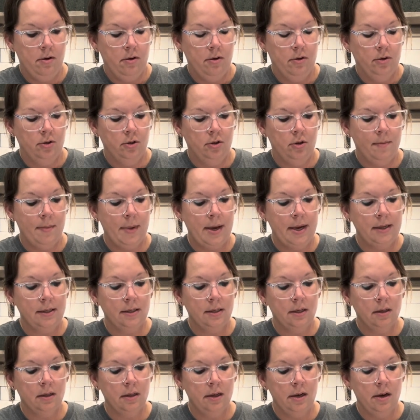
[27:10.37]
So
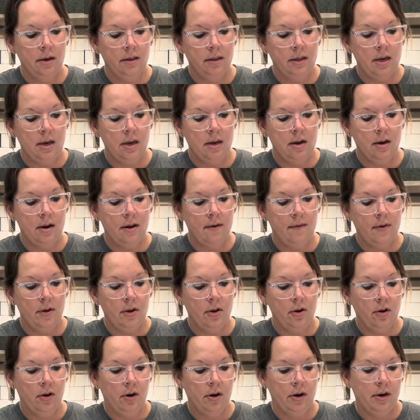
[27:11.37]
basically on the end of it,
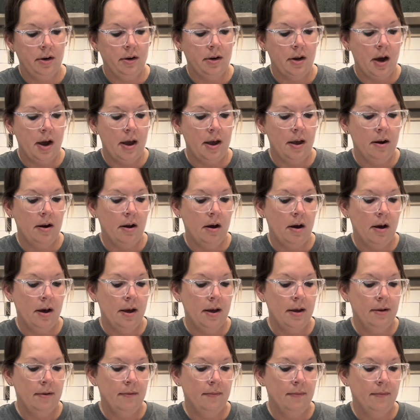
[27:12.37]
you're going to tie a knot.